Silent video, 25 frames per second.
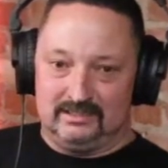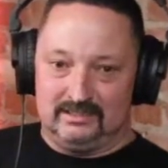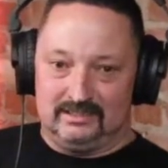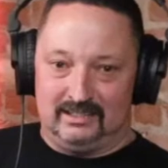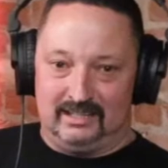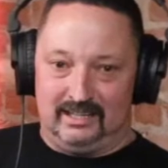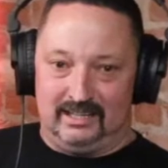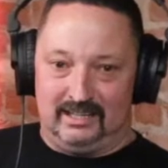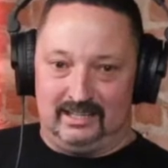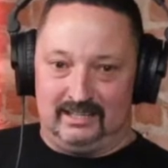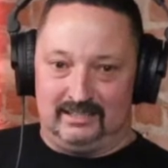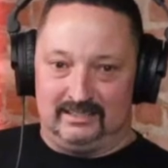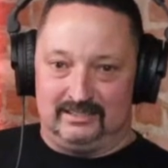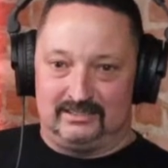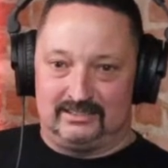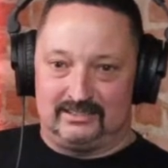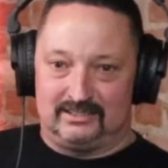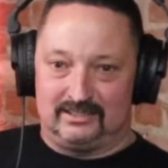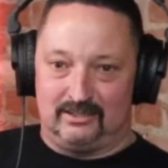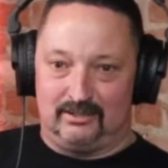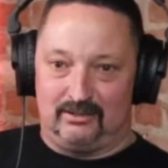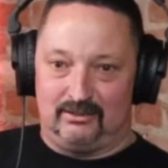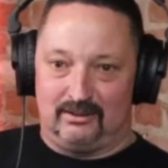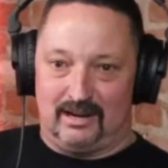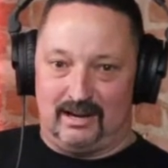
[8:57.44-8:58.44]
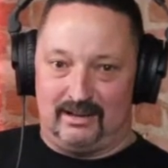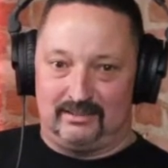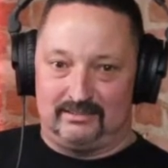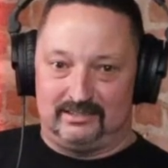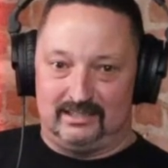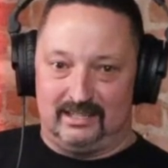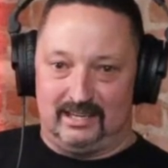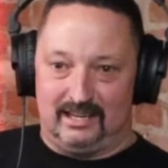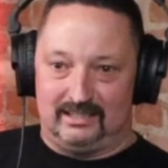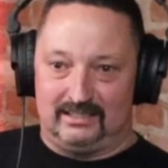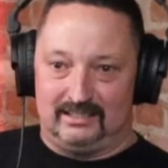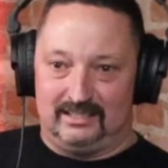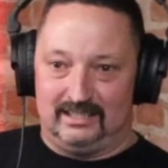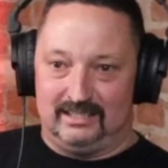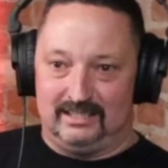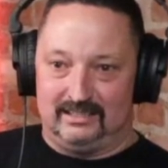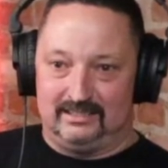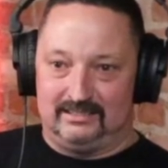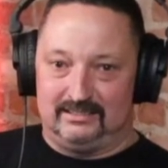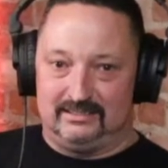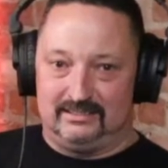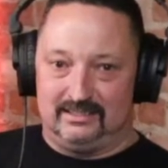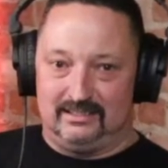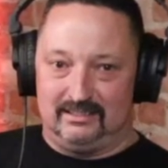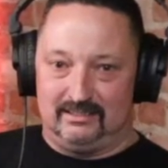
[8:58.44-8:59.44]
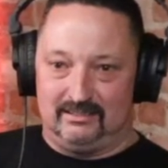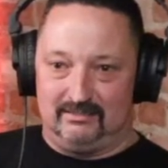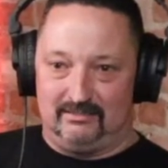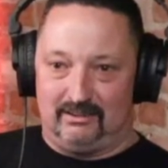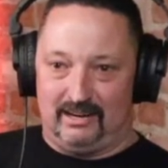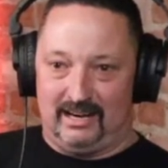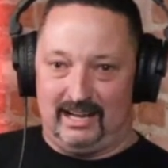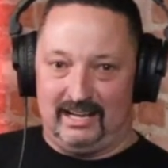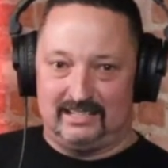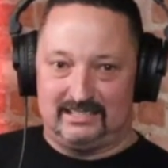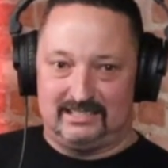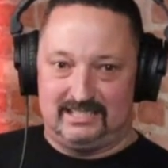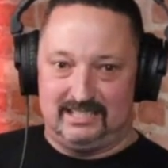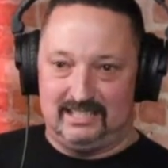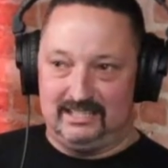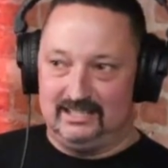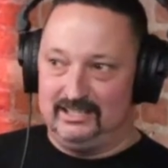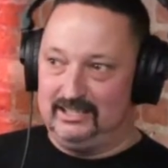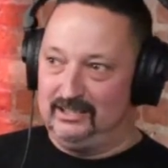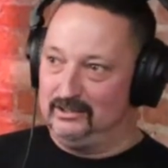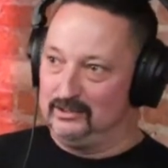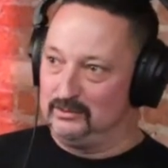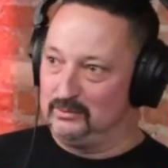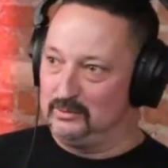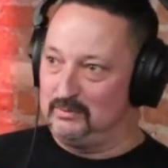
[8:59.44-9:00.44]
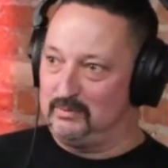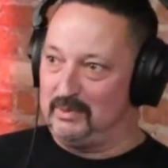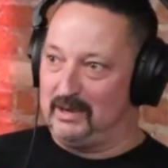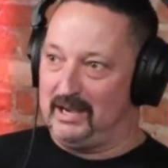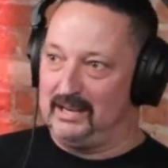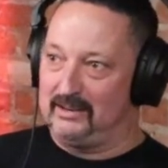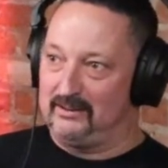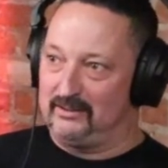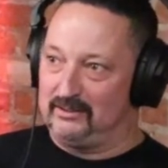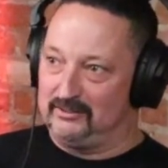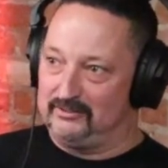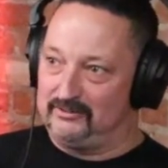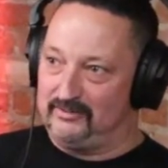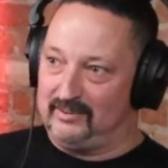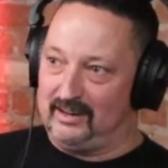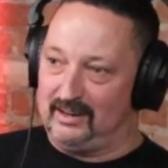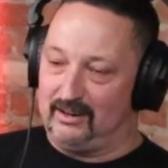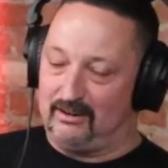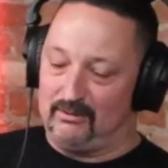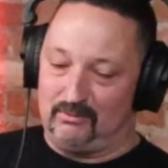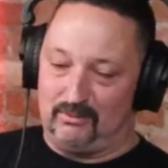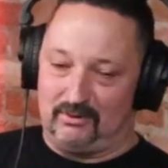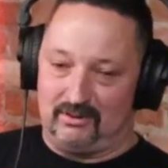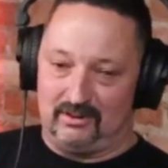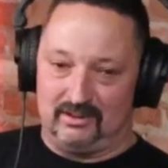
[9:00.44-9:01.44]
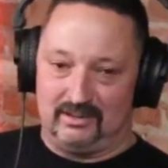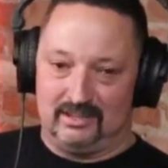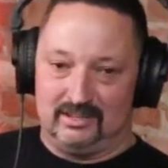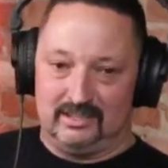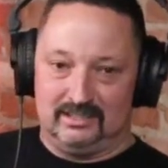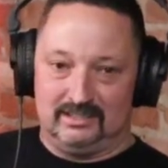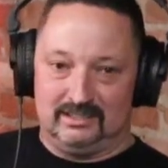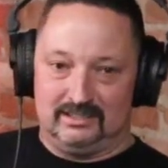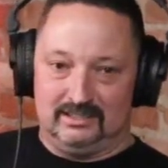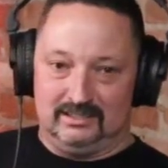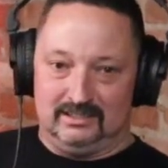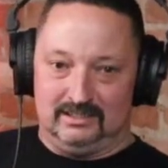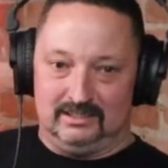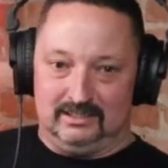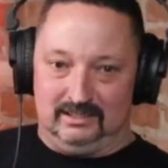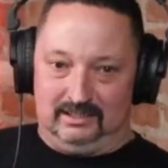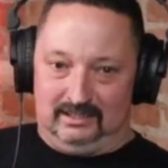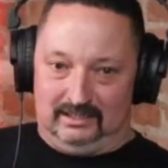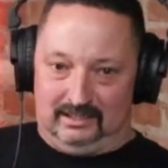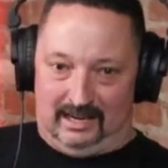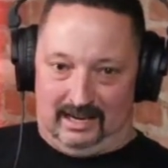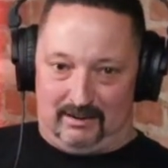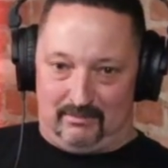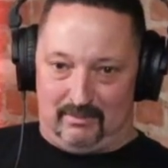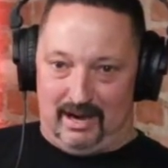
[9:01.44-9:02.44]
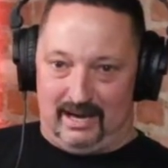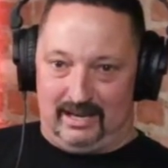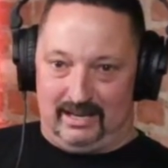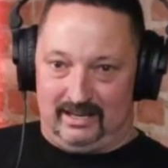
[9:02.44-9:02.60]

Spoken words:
And so I did right at 10 years with Pinehurst Fire, where I made